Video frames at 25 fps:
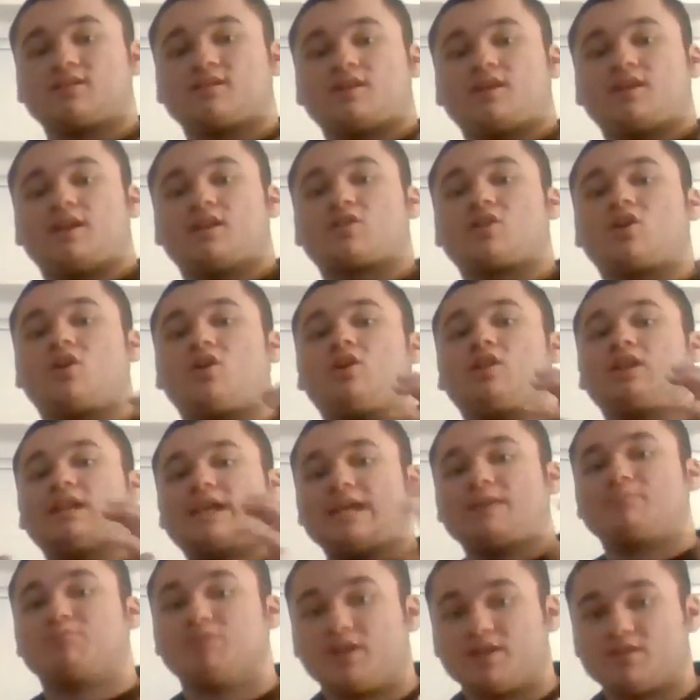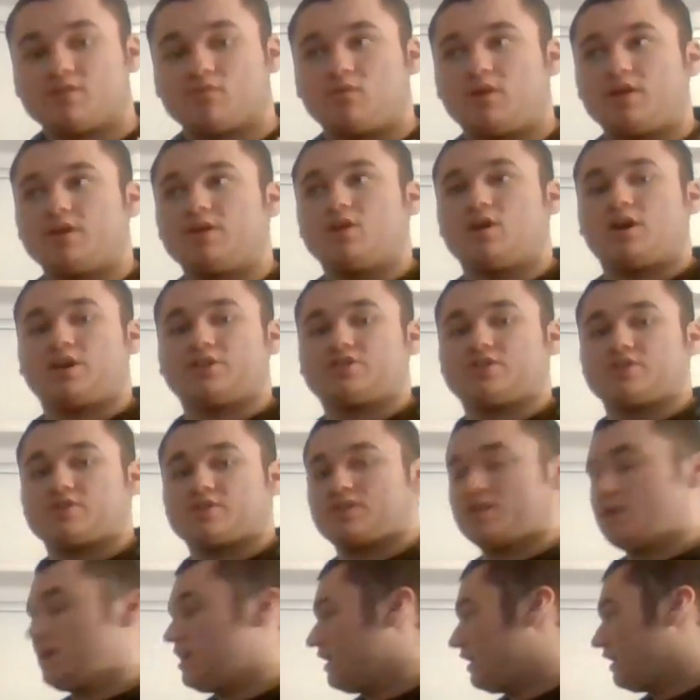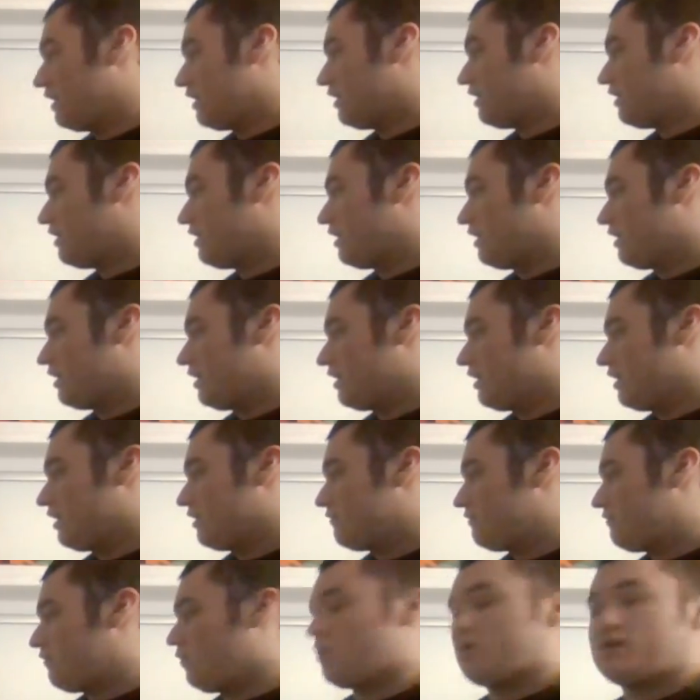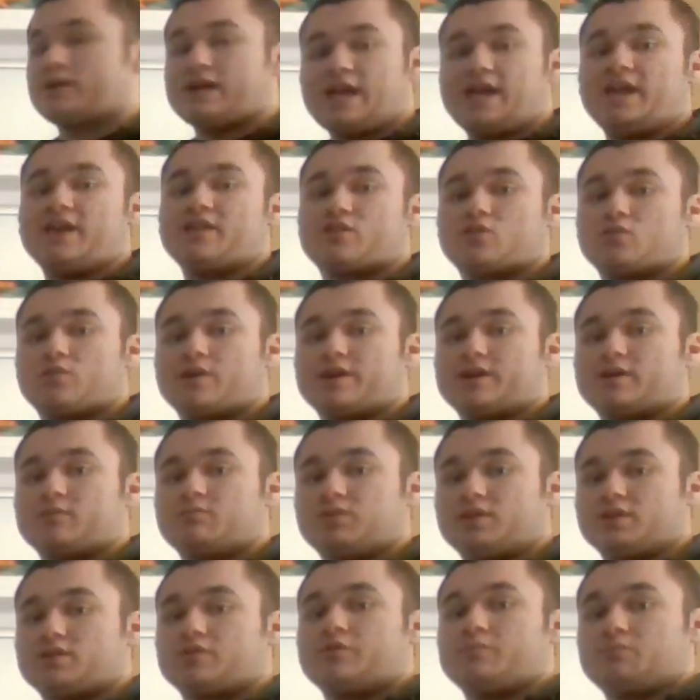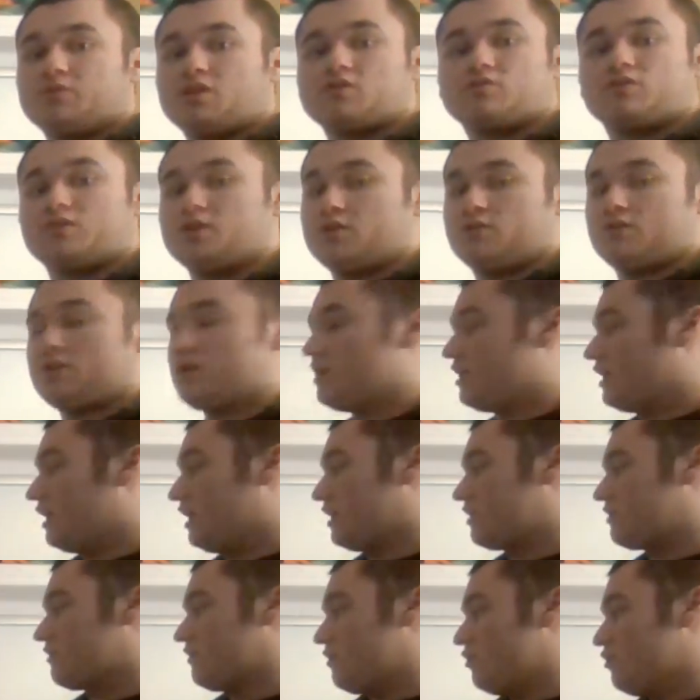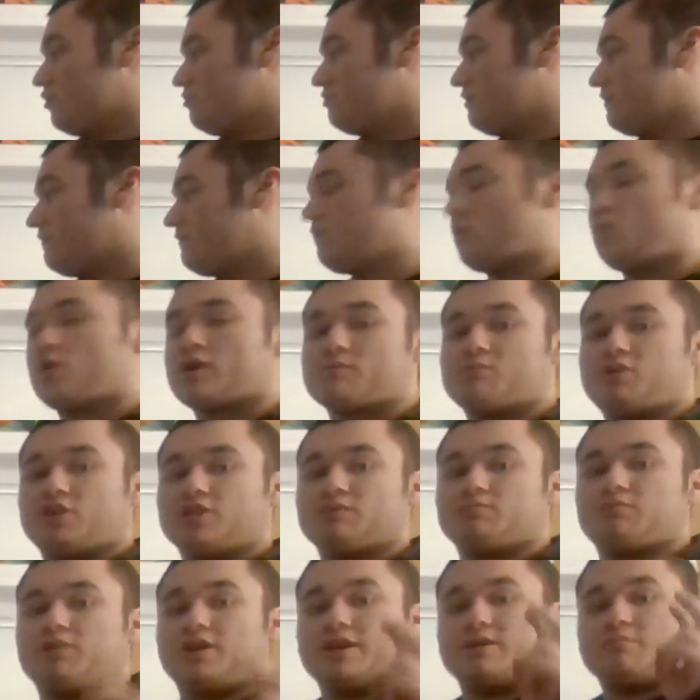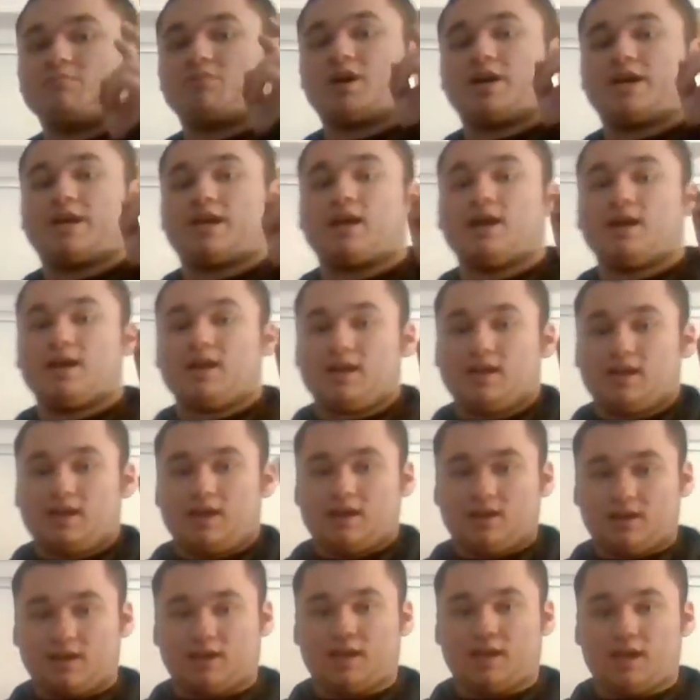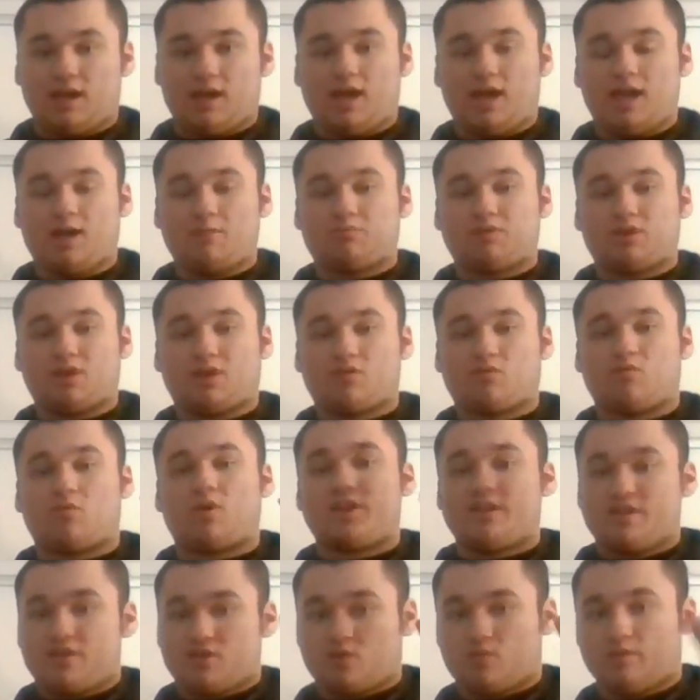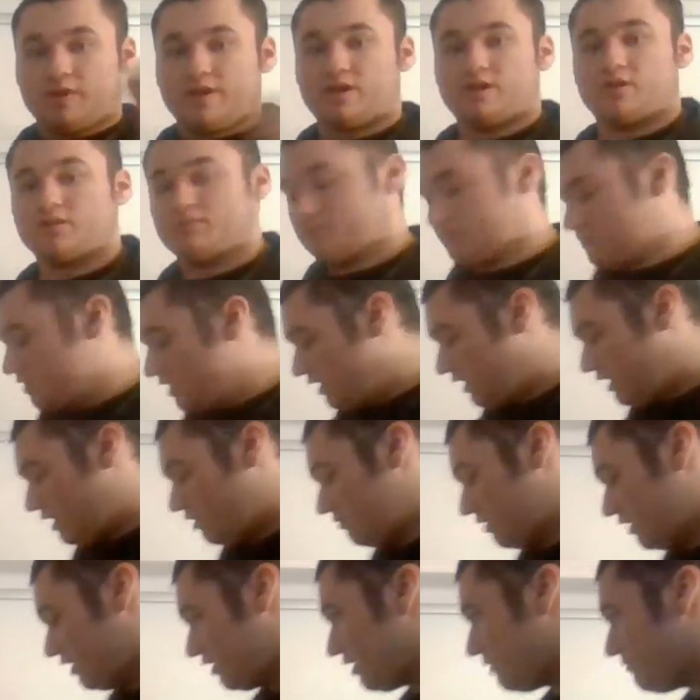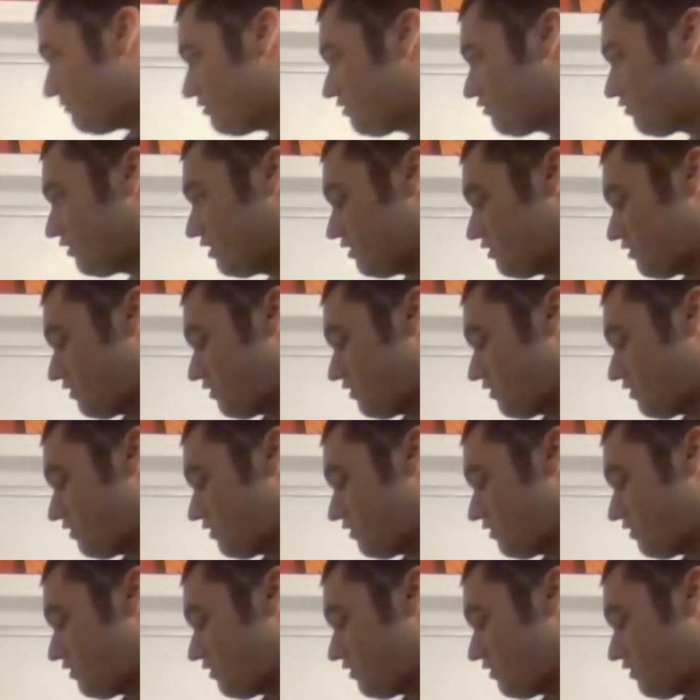It's all a plus 1, not just 4a squared plus 3 plus, no. It would be 4 multiplied by a plus 1 squared. Allow me to demonstrate.